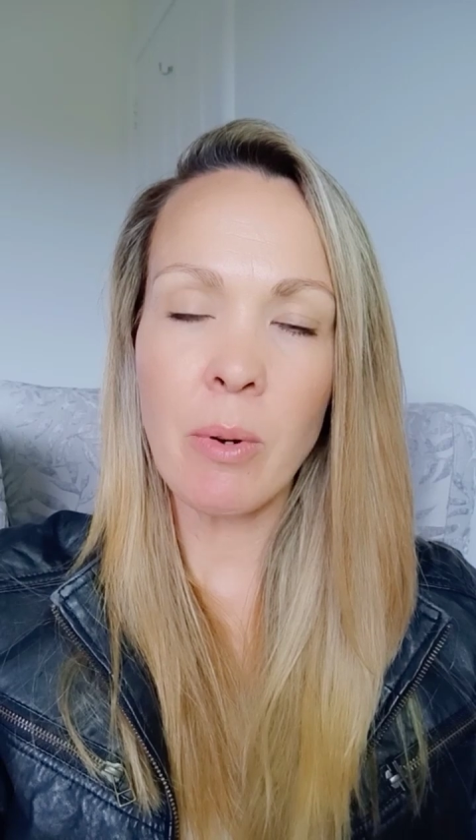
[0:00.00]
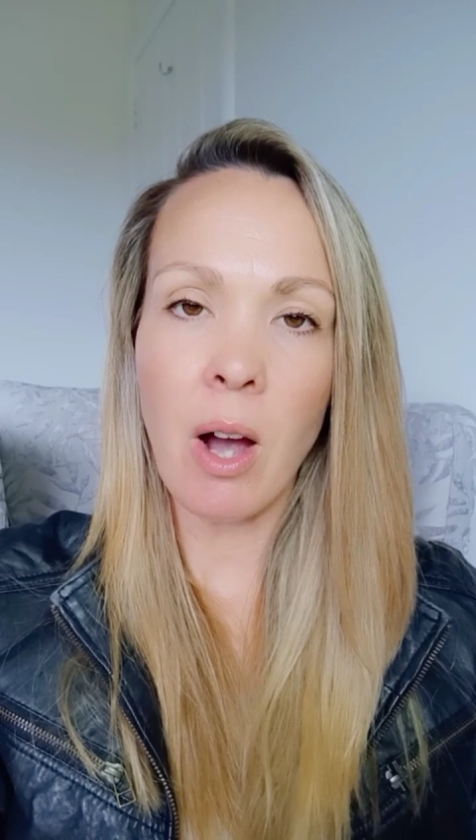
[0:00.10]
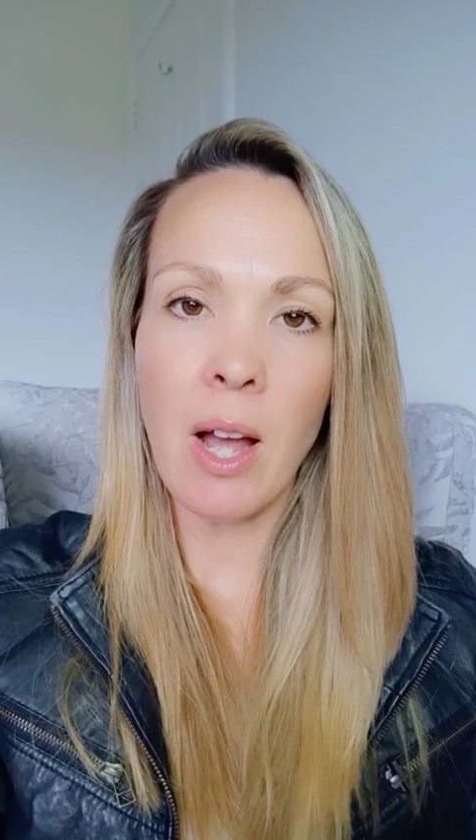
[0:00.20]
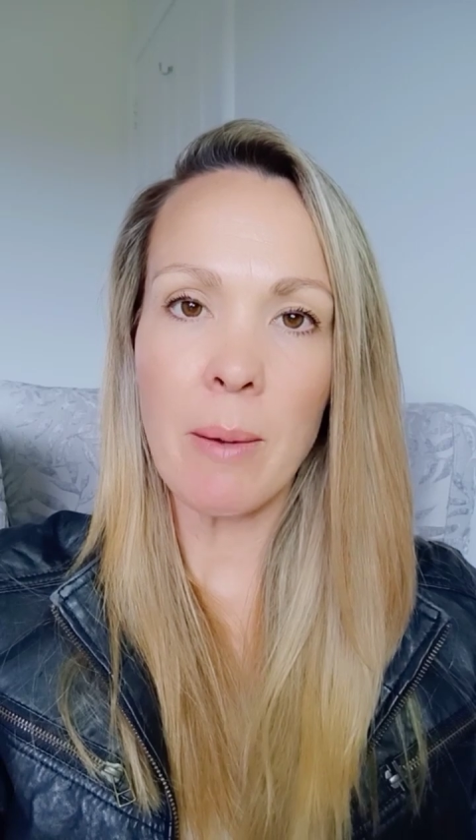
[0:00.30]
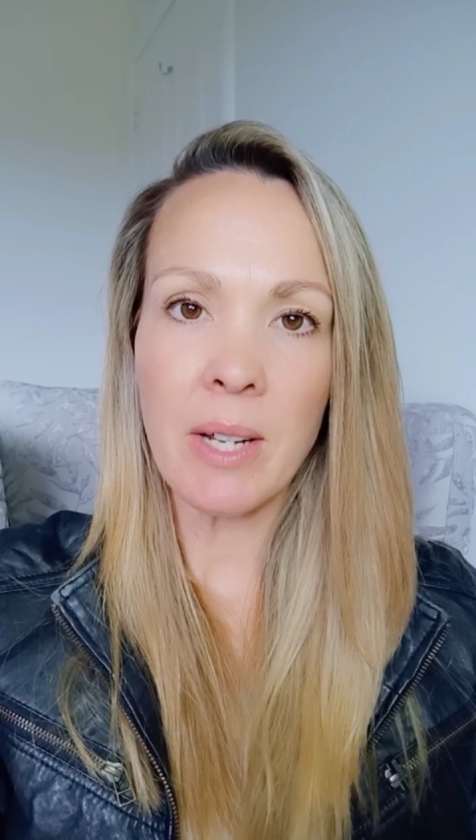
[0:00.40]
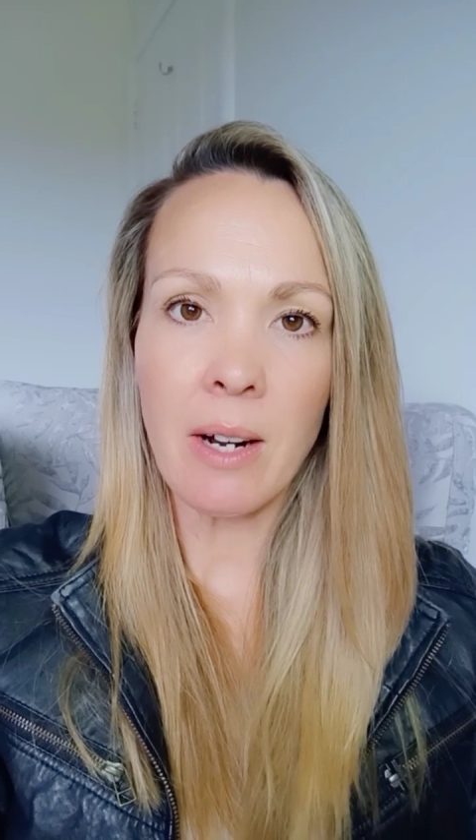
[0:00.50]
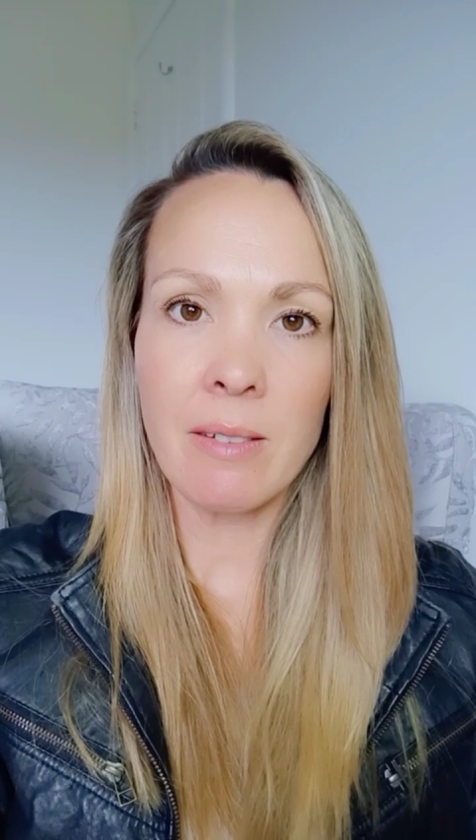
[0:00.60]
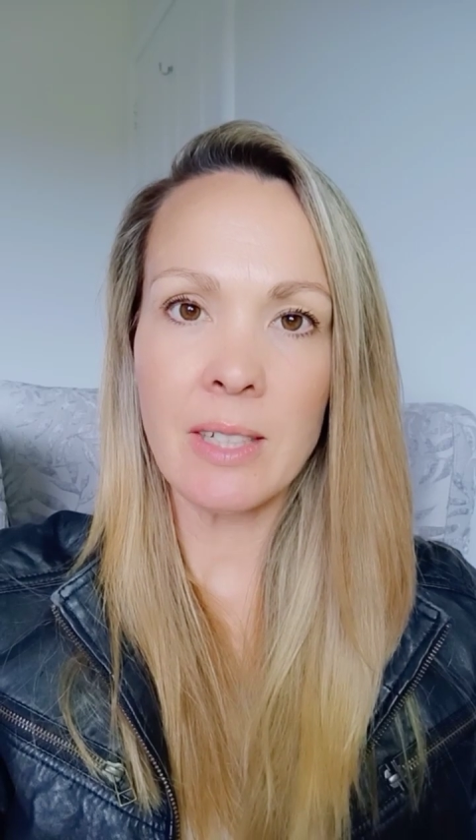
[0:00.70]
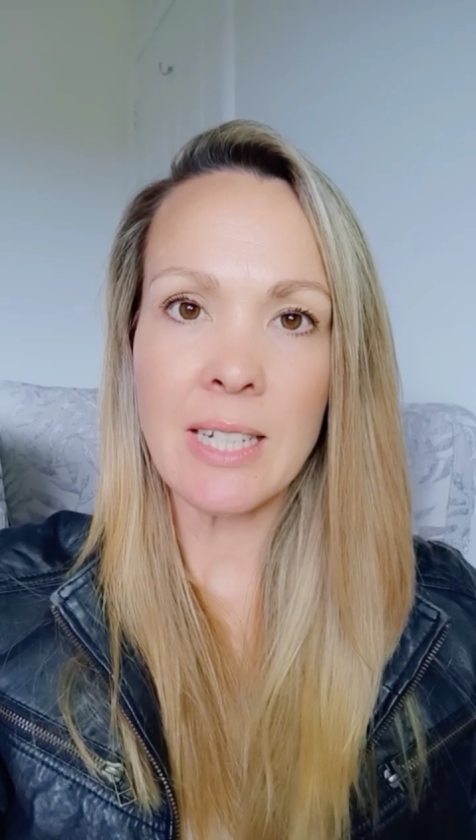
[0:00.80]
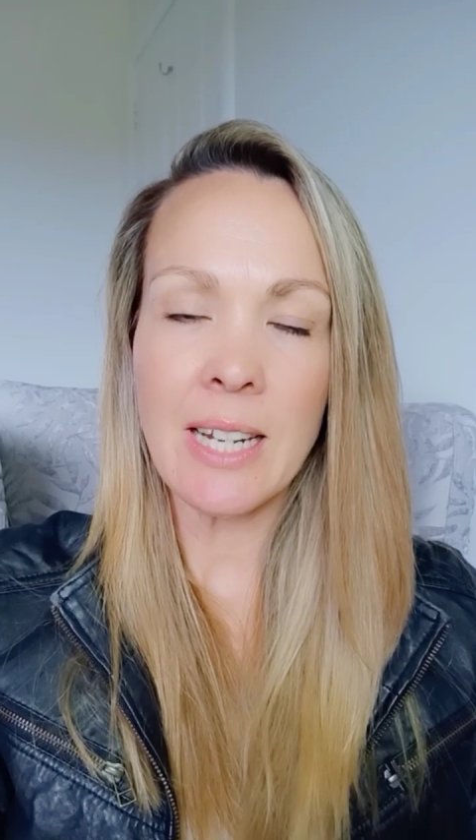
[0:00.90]
I am
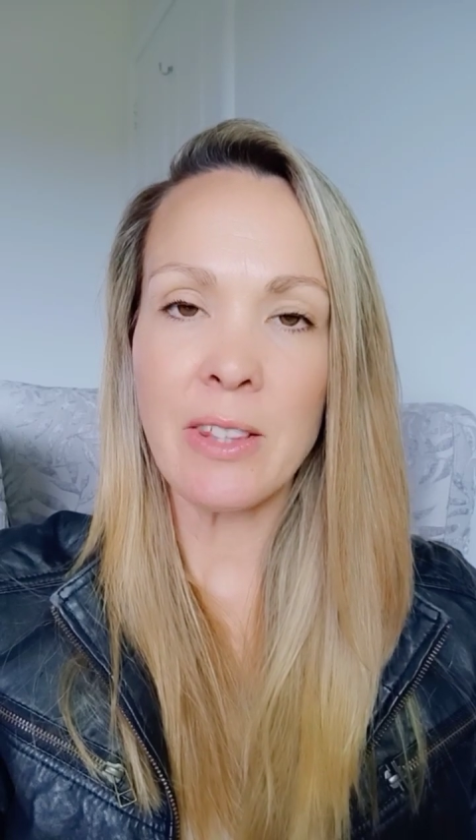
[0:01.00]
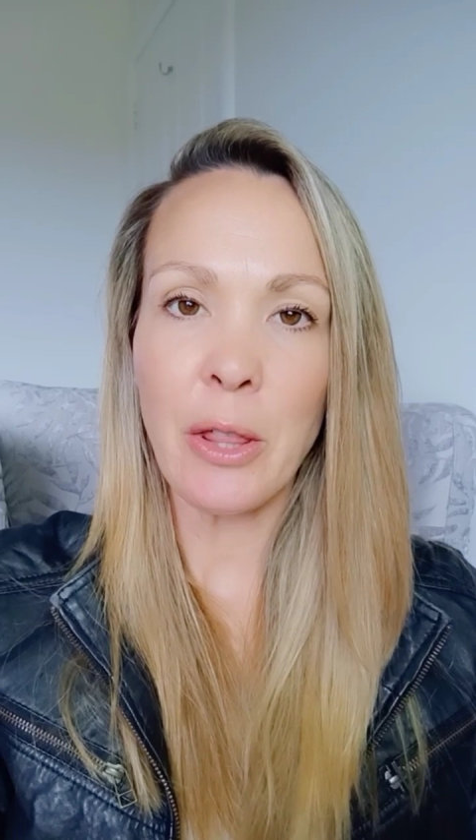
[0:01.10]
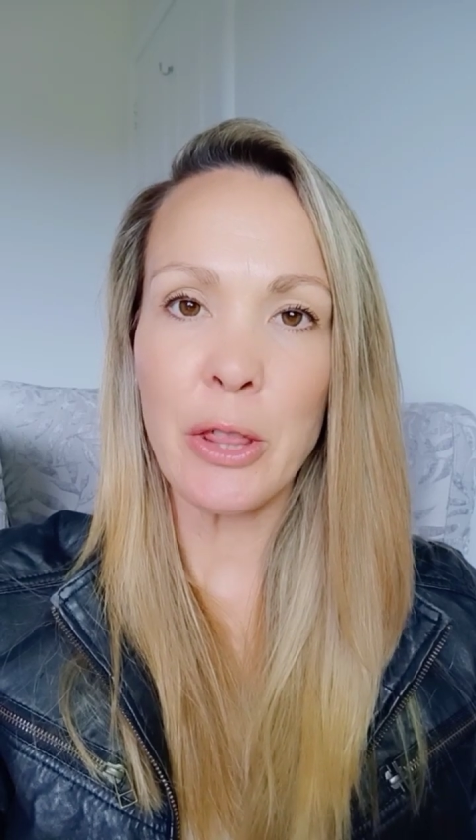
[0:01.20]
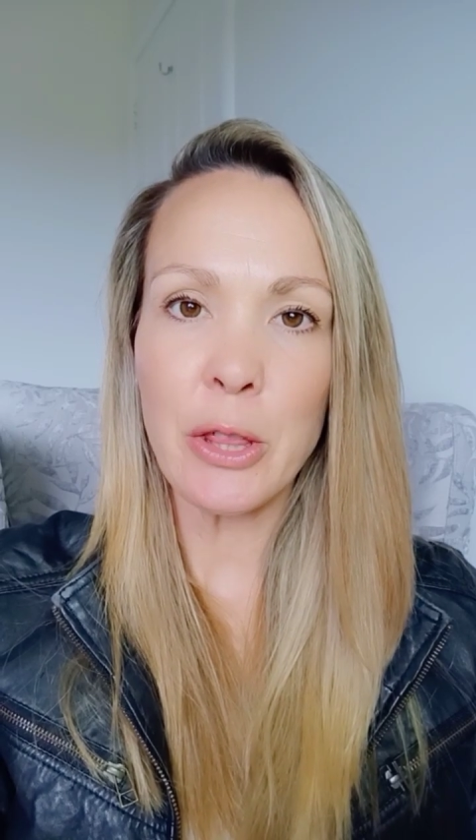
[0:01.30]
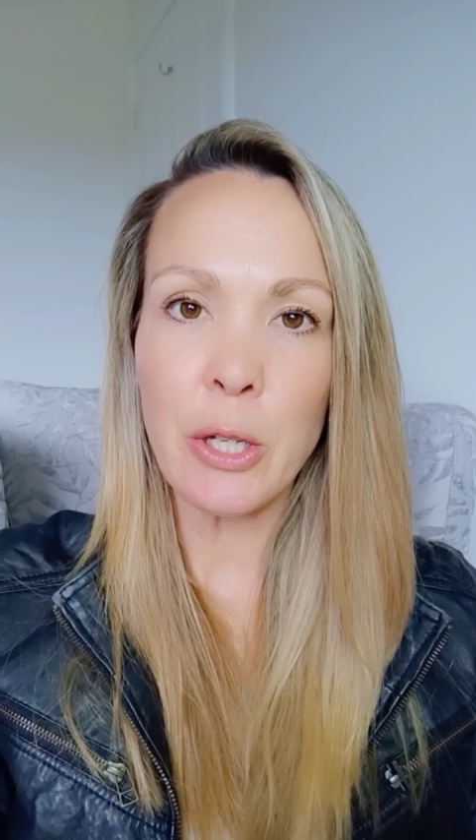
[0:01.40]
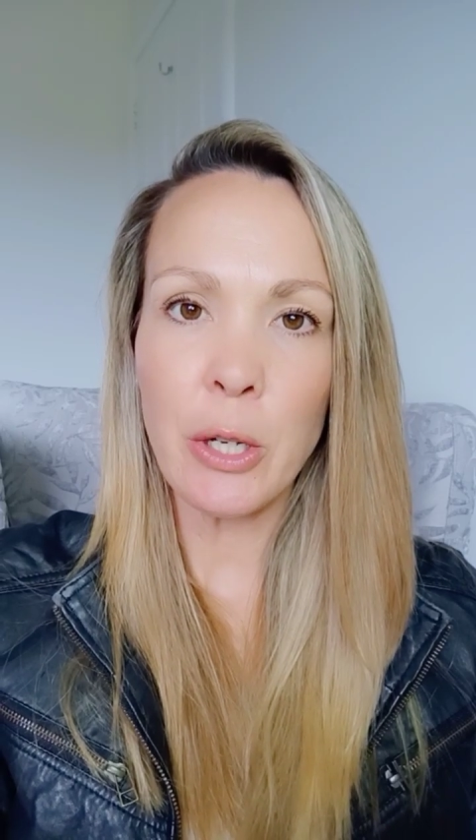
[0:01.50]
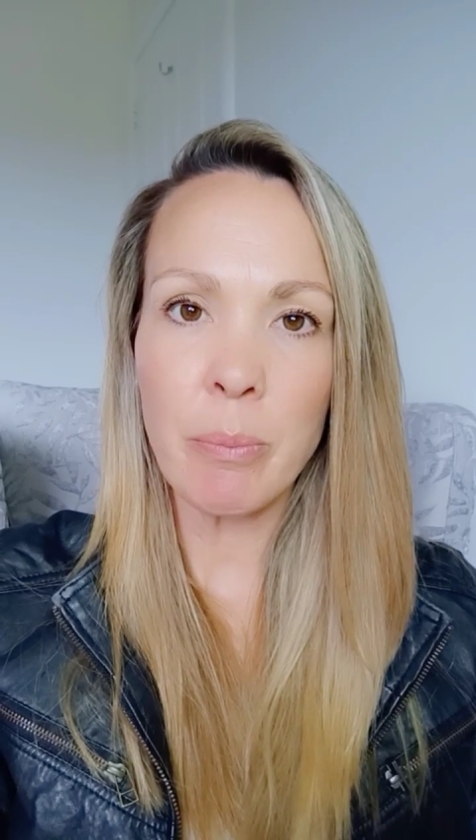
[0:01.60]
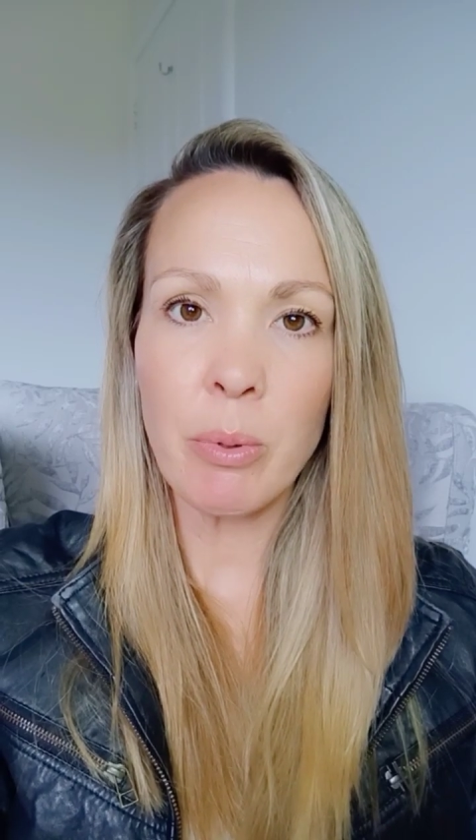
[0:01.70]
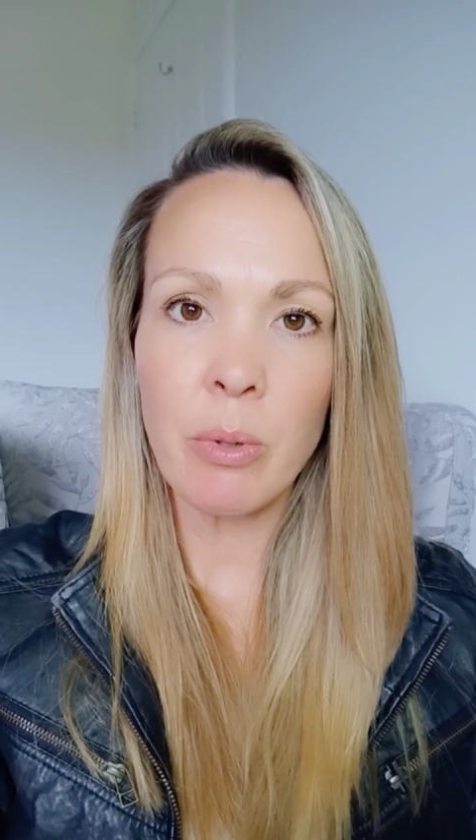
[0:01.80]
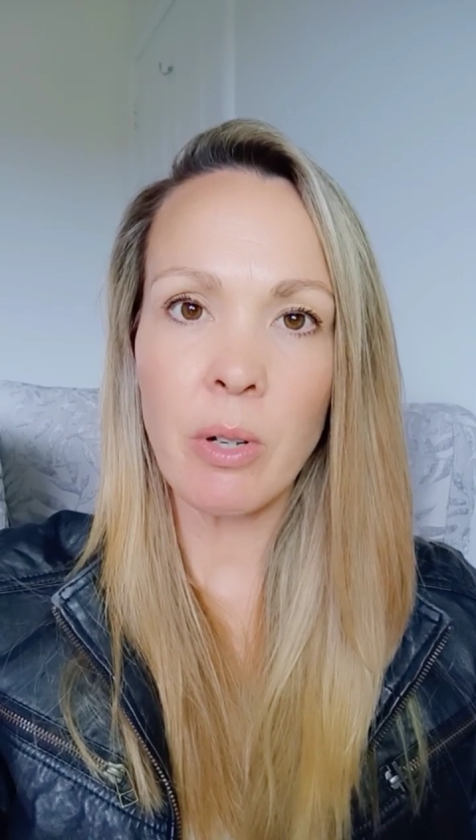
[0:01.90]
currently in the third book